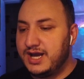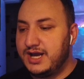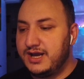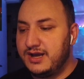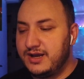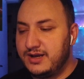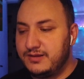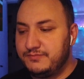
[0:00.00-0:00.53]

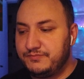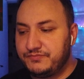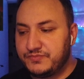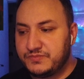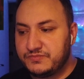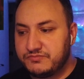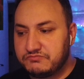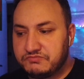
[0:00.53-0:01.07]

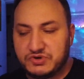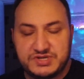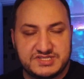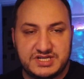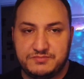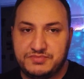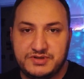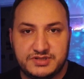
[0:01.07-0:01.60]
for
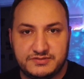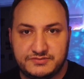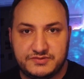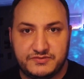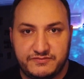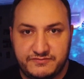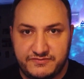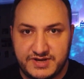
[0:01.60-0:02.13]
example,
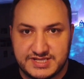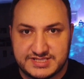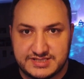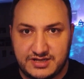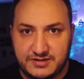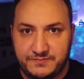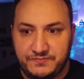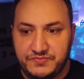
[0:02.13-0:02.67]

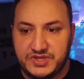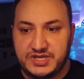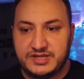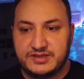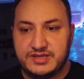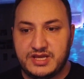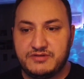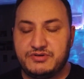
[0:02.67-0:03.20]
Vesna,
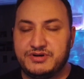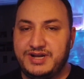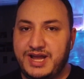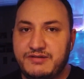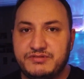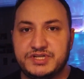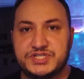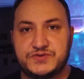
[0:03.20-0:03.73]
they were
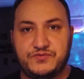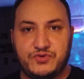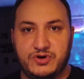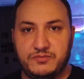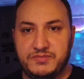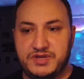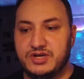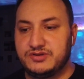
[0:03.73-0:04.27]
average
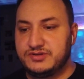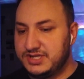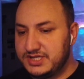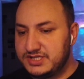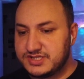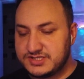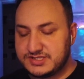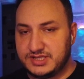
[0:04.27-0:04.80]
for me on the
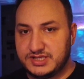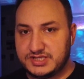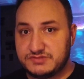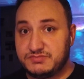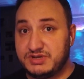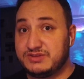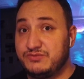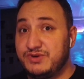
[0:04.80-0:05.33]
national
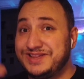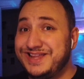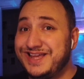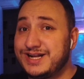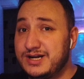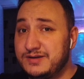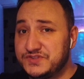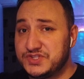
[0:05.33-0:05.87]
selection, but when
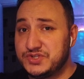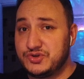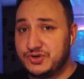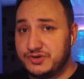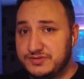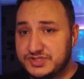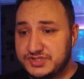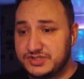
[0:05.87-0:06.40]
they come to the
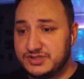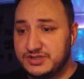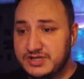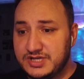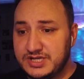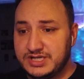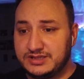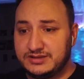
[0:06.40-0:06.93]
Eurovision,
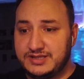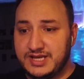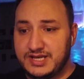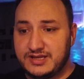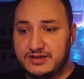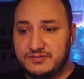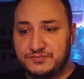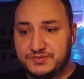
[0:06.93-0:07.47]

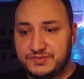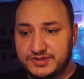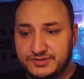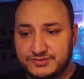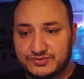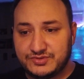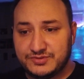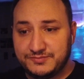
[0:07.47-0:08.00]
they
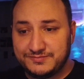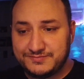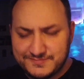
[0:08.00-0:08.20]
improved.